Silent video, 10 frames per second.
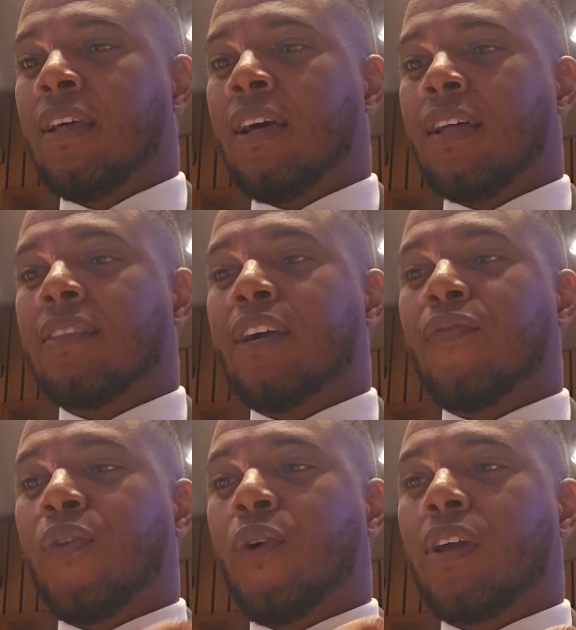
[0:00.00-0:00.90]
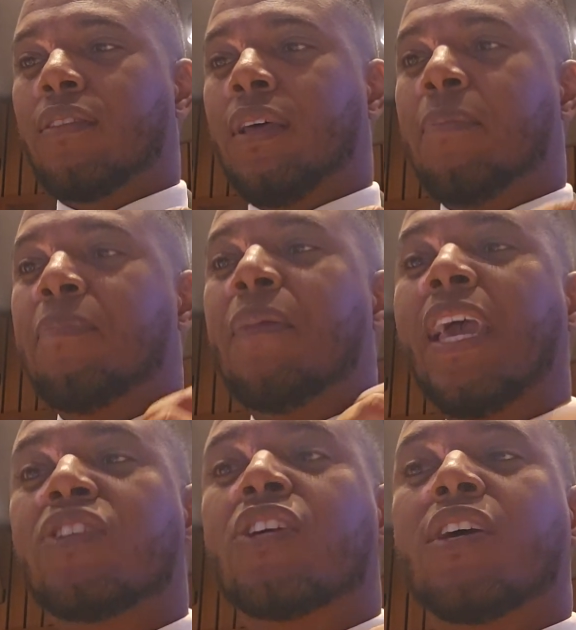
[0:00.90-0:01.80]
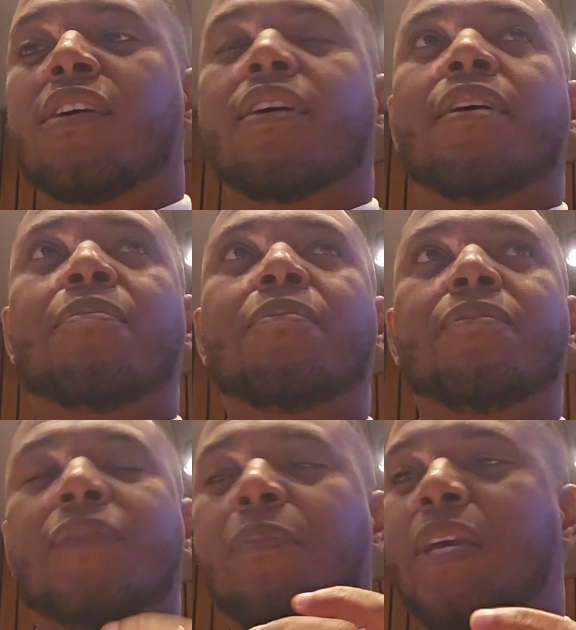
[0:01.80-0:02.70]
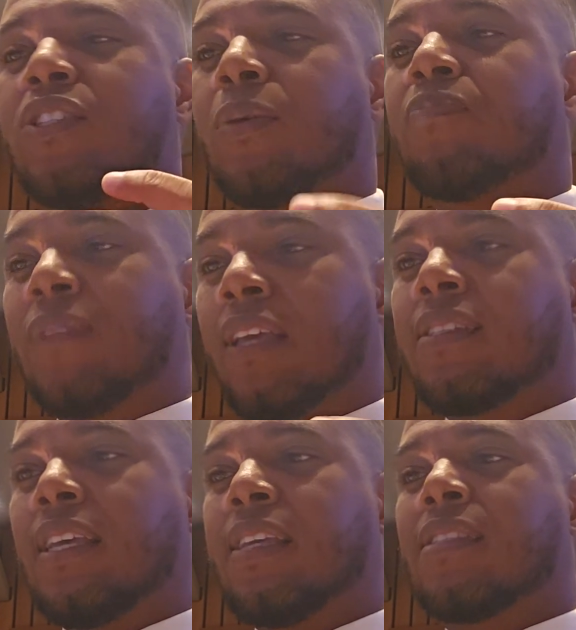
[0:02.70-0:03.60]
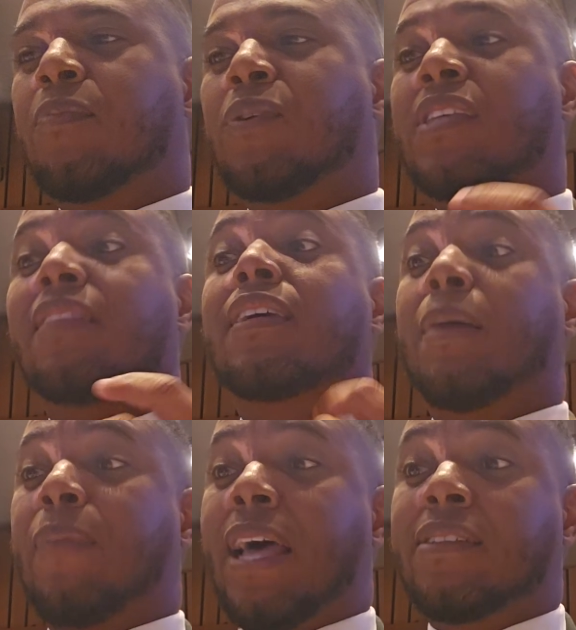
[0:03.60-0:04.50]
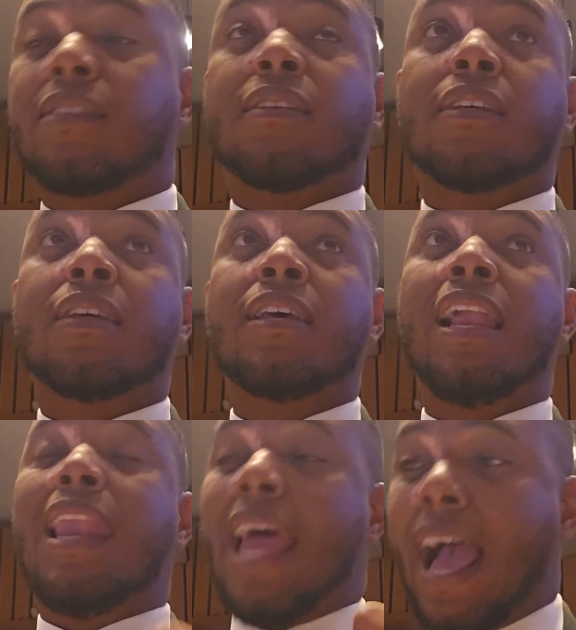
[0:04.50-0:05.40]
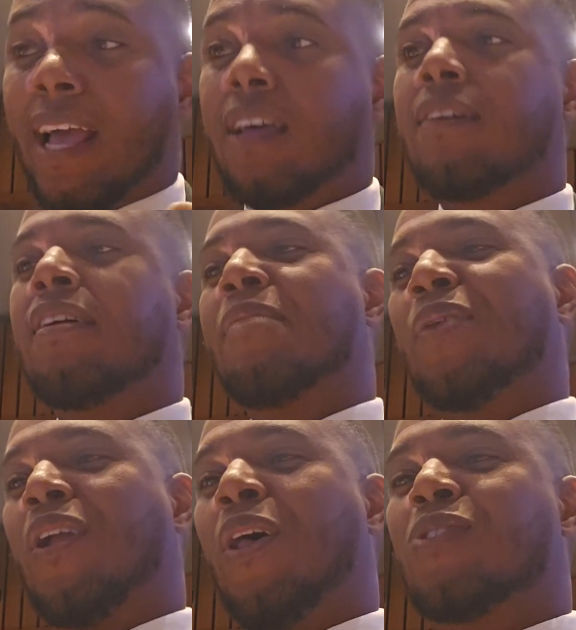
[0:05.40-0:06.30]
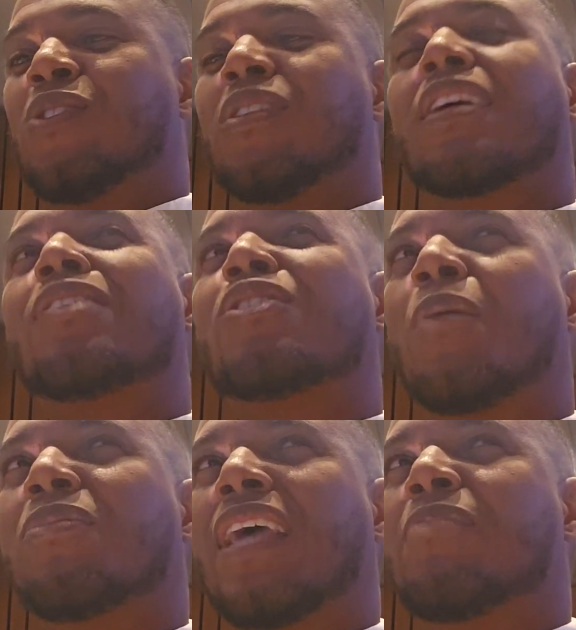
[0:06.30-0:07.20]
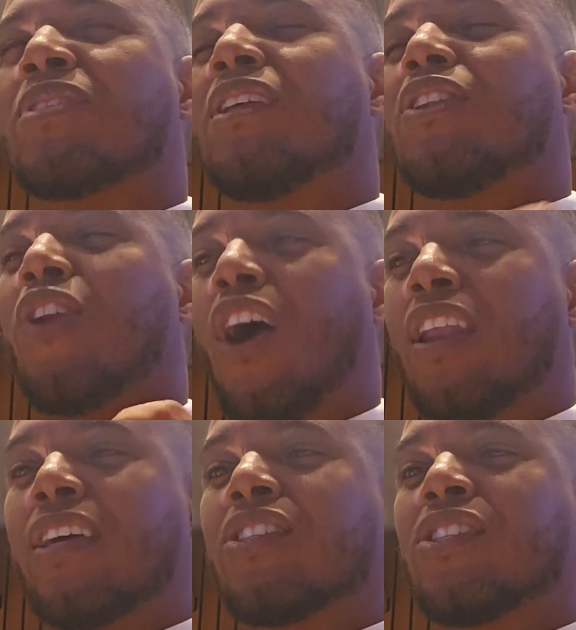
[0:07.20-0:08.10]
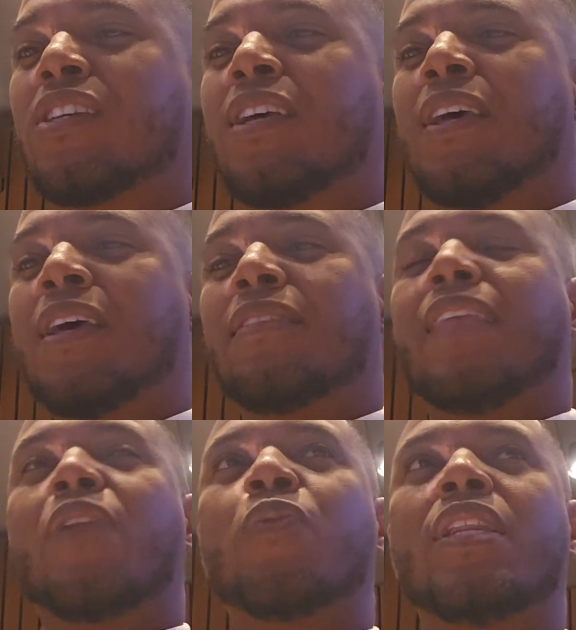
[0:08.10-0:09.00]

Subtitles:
Therefore, the major things is to present the capacity lack, but also sometimes the knowledge that